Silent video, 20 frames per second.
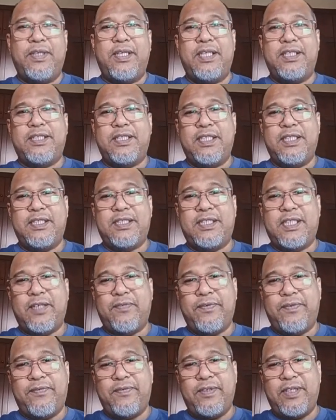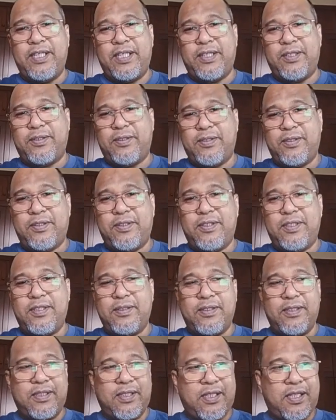actually share with you later
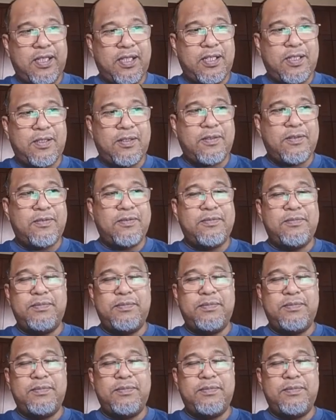on how